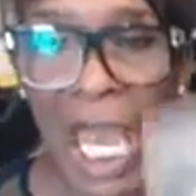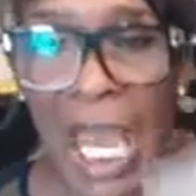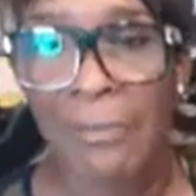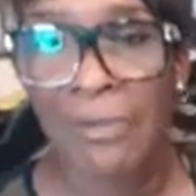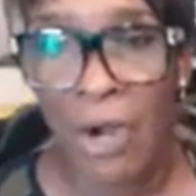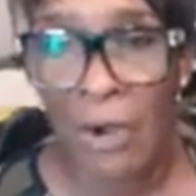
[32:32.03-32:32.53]

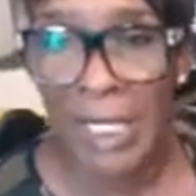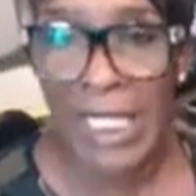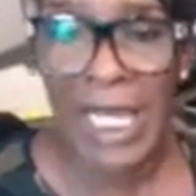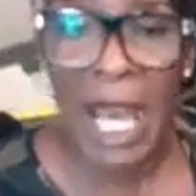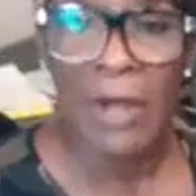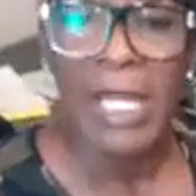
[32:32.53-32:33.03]
I'm throwing it
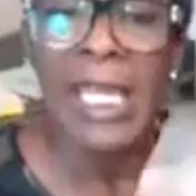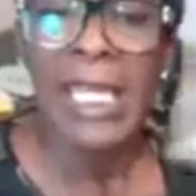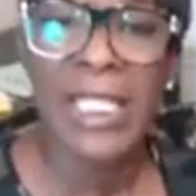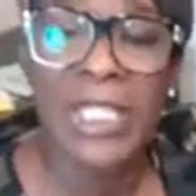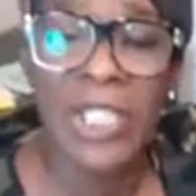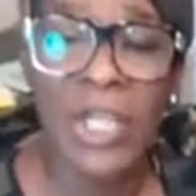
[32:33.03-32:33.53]
out.
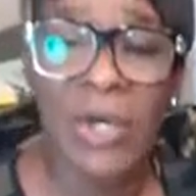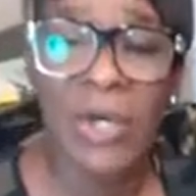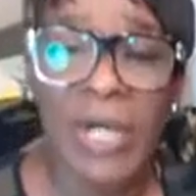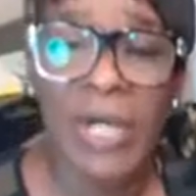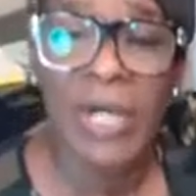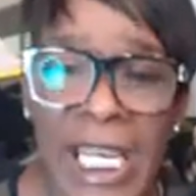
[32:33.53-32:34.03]
It's
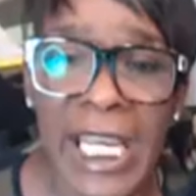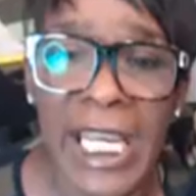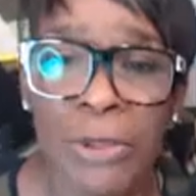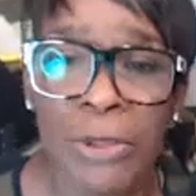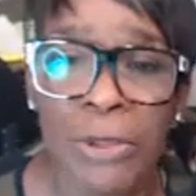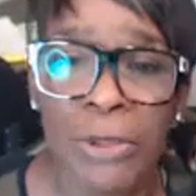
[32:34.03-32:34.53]
okay to throw
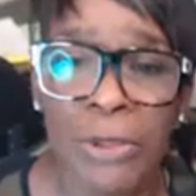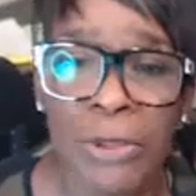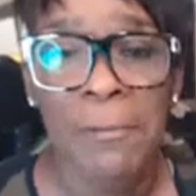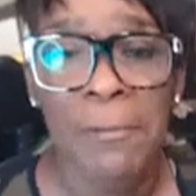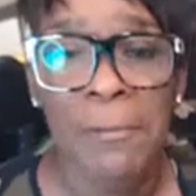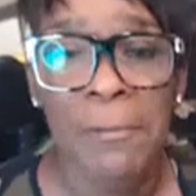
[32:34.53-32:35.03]
away
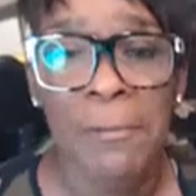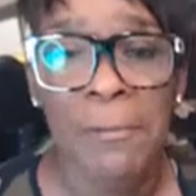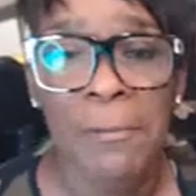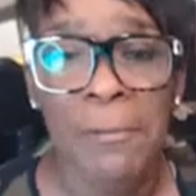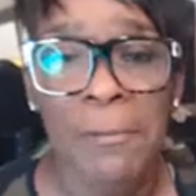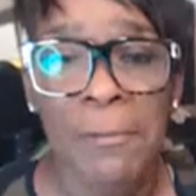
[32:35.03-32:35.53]
pictures. You
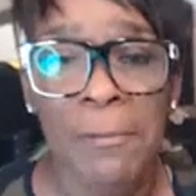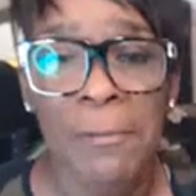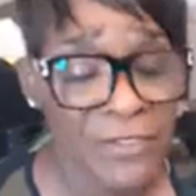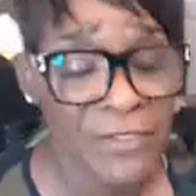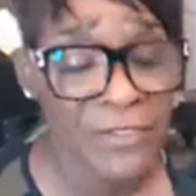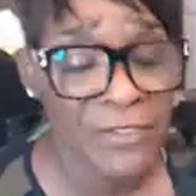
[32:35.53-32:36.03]
have to
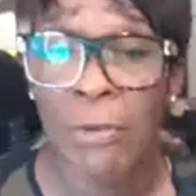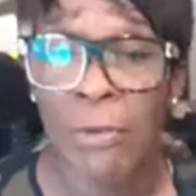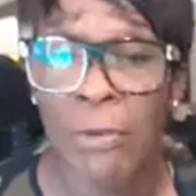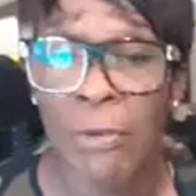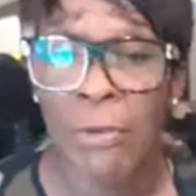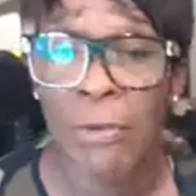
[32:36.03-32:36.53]
throw them
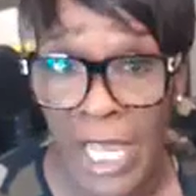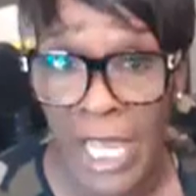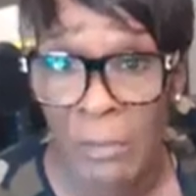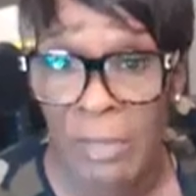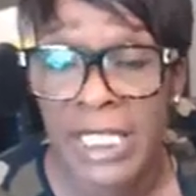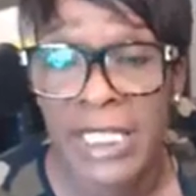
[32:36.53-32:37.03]
away, though,
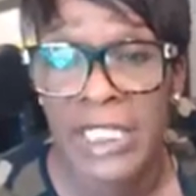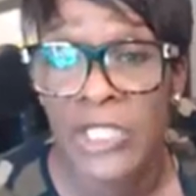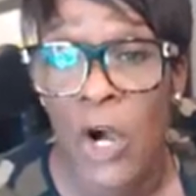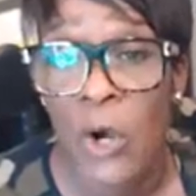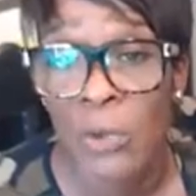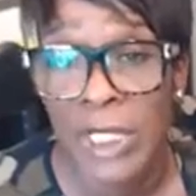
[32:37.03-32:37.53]
because they
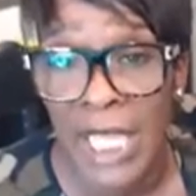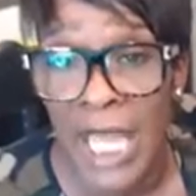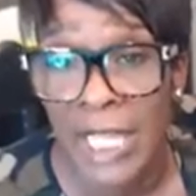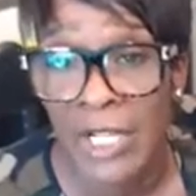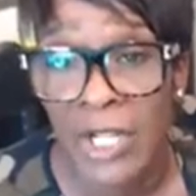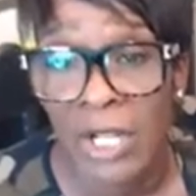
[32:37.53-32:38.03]
don't
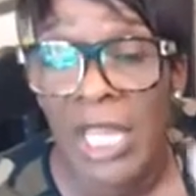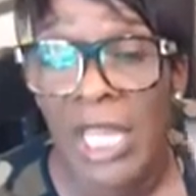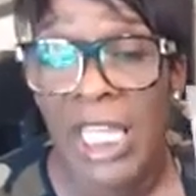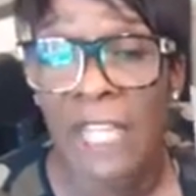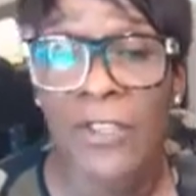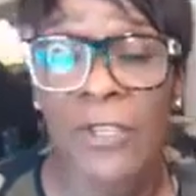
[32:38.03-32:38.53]
recycle.
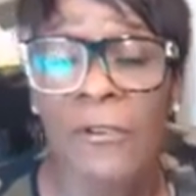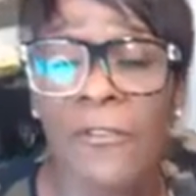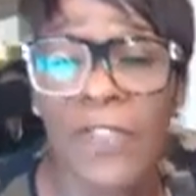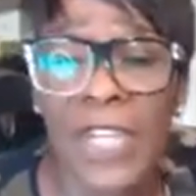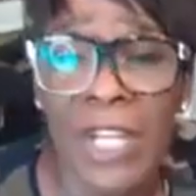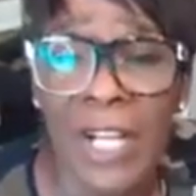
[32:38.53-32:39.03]
If you
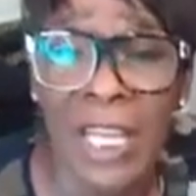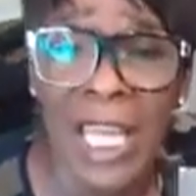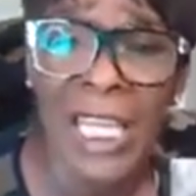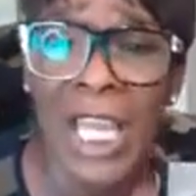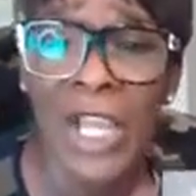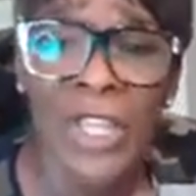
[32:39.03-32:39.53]
feel
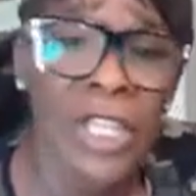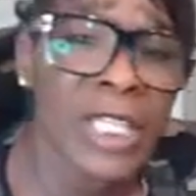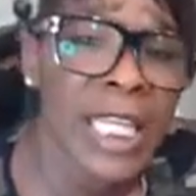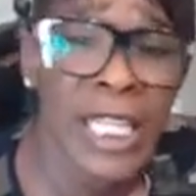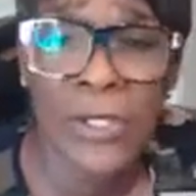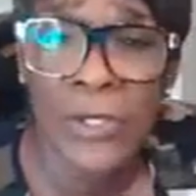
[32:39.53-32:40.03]
like the
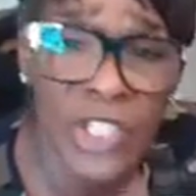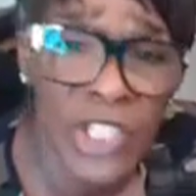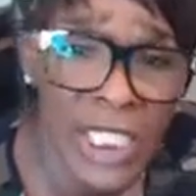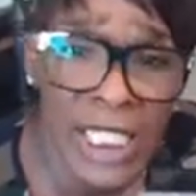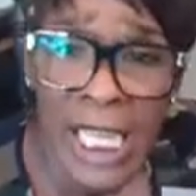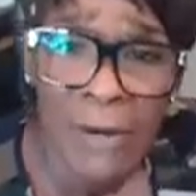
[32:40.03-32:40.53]

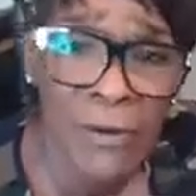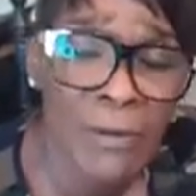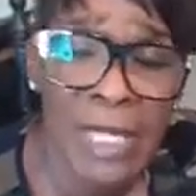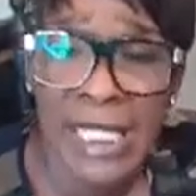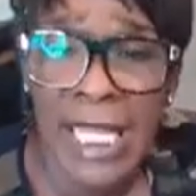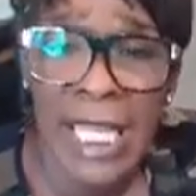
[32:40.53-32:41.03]
energy will
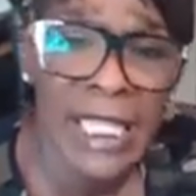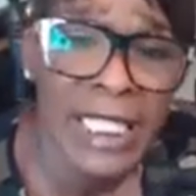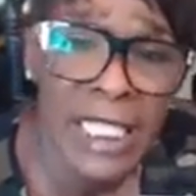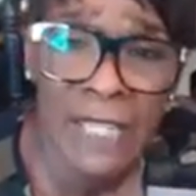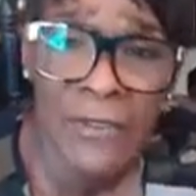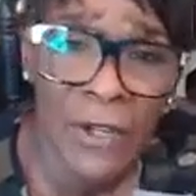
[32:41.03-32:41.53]
be
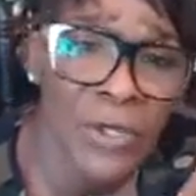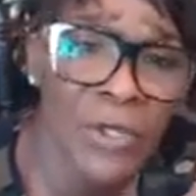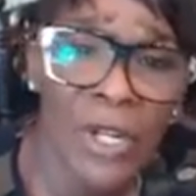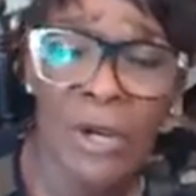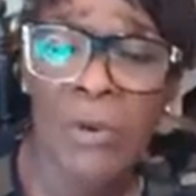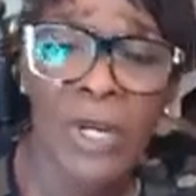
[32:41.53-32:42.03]
negative or you
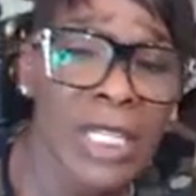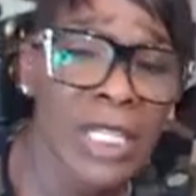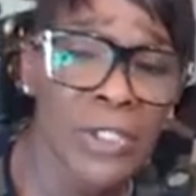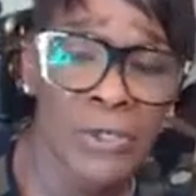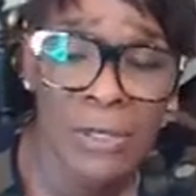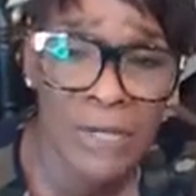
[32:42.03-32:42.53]
don't want to
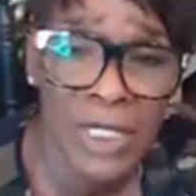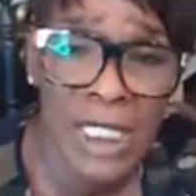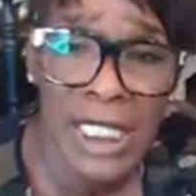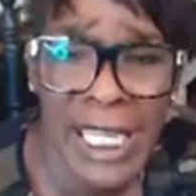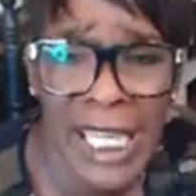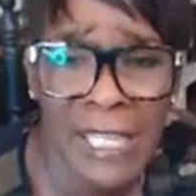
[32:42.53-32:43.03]
contribute to the
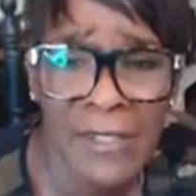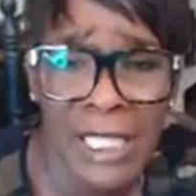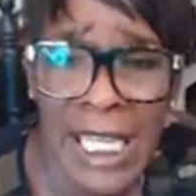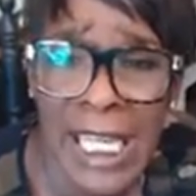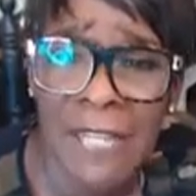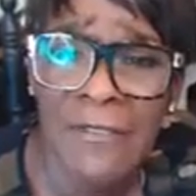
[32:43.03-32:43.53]

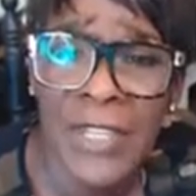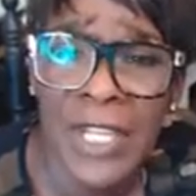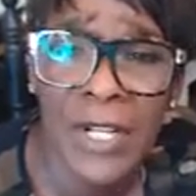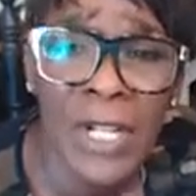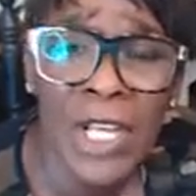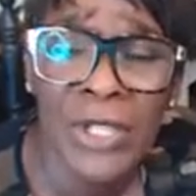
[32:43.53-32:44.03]

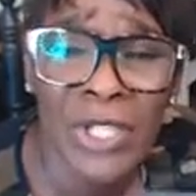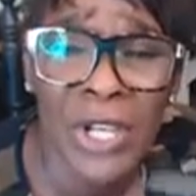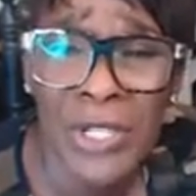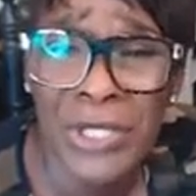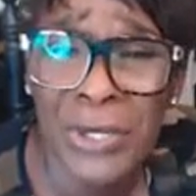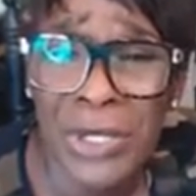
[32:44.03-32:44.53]
landfill, you can
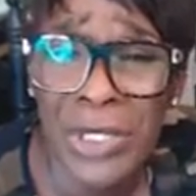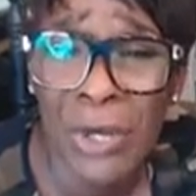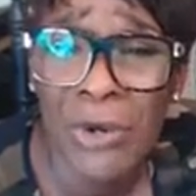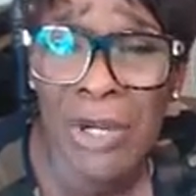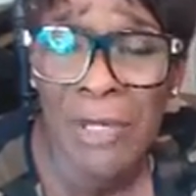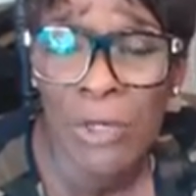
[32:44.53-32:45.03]
also
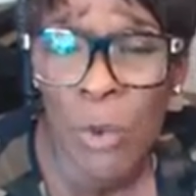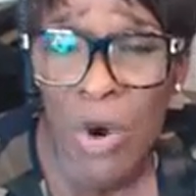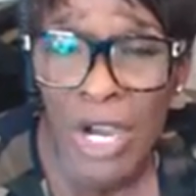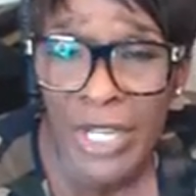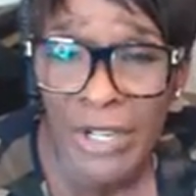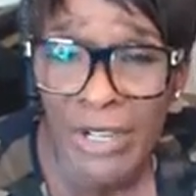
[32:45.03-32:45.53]
soak them in
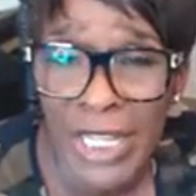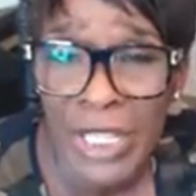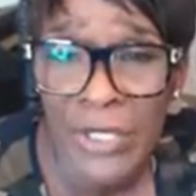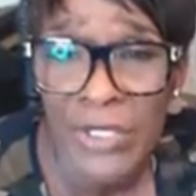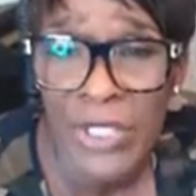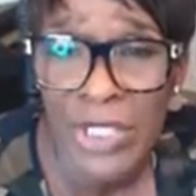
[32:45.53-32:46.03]
water and
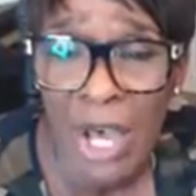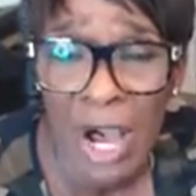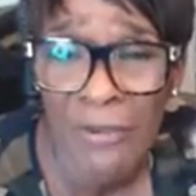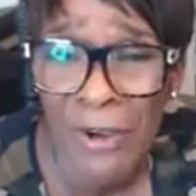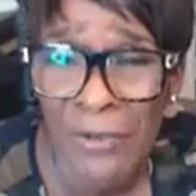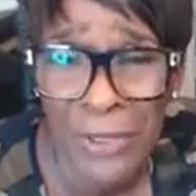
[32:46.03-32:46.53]
they'll
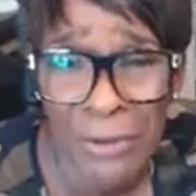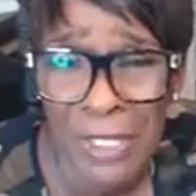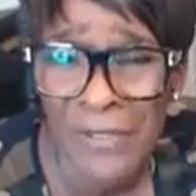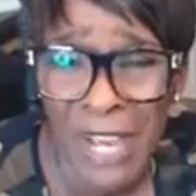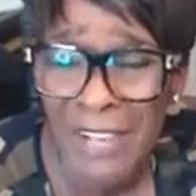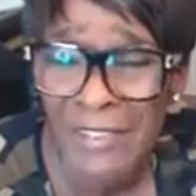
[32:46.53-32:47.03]
dissolve over 3
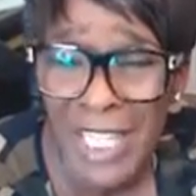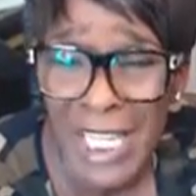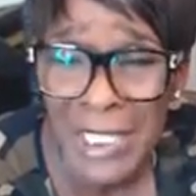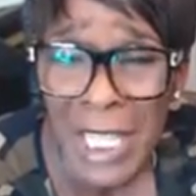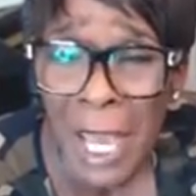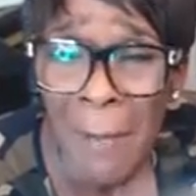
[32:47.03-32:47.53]
to 5
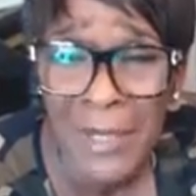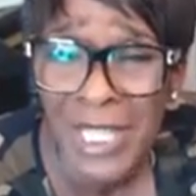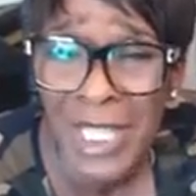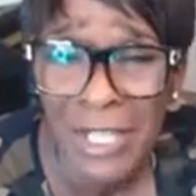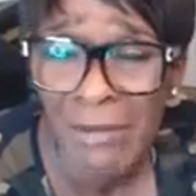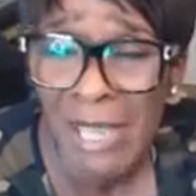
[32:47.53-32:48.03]
days, but
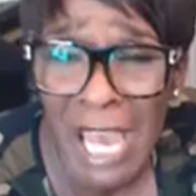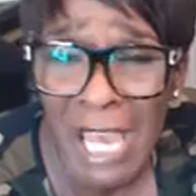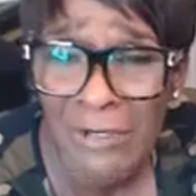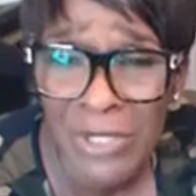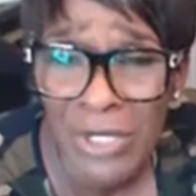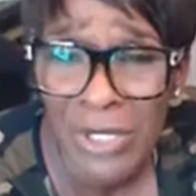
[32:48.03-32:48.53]
then you
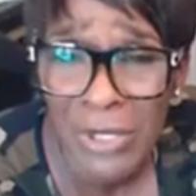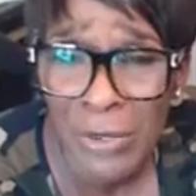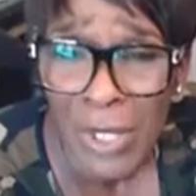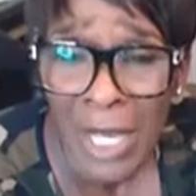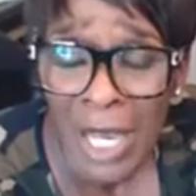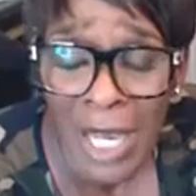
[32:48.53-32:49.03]
have
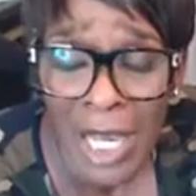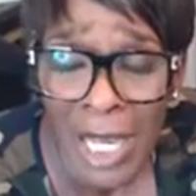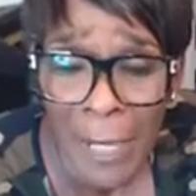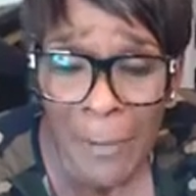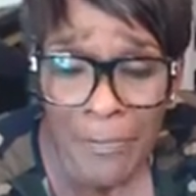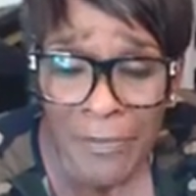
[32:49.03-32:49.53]
to
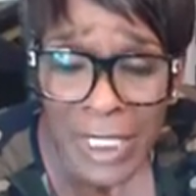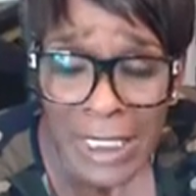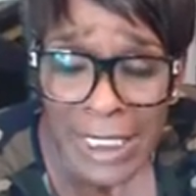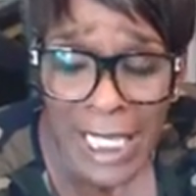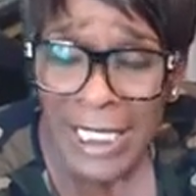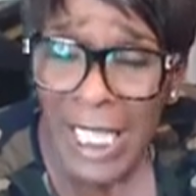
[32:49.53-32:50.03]

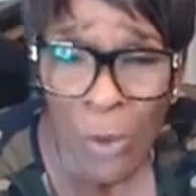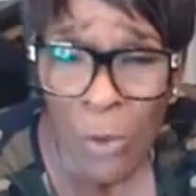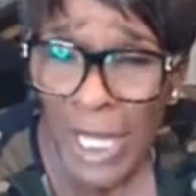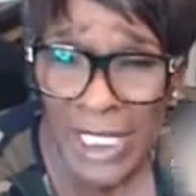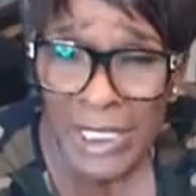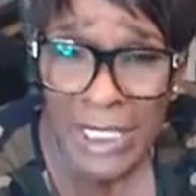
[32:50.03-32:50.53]
take that
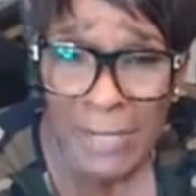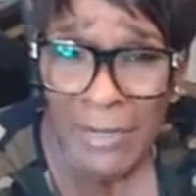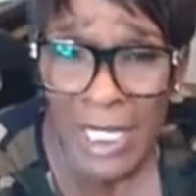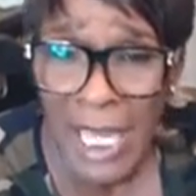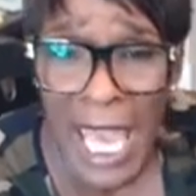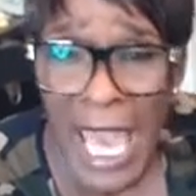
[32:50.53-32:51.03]
waste to some
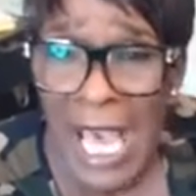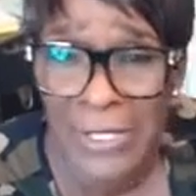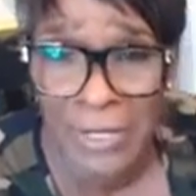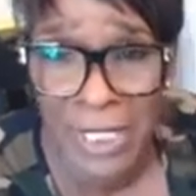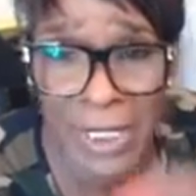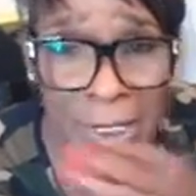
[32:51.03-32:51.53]
kind of
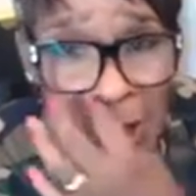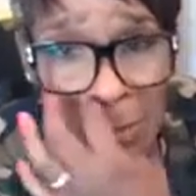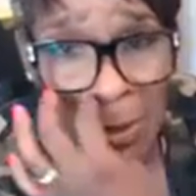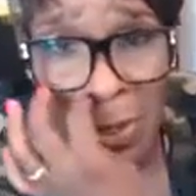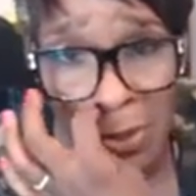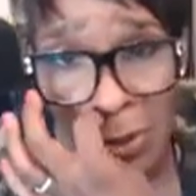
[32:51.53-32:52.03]
hazardous
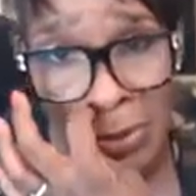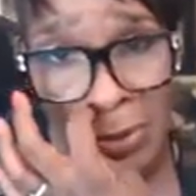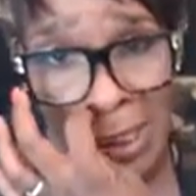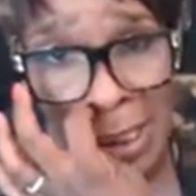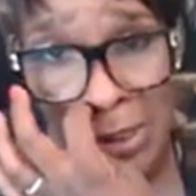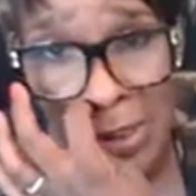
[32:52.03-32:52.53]
disposal. You
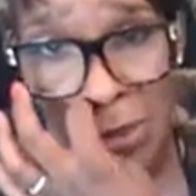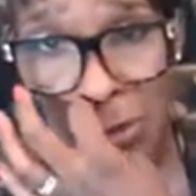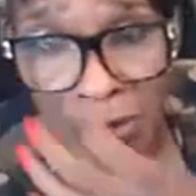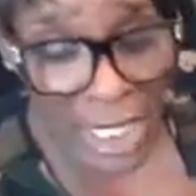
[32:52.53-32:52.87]
can't just throw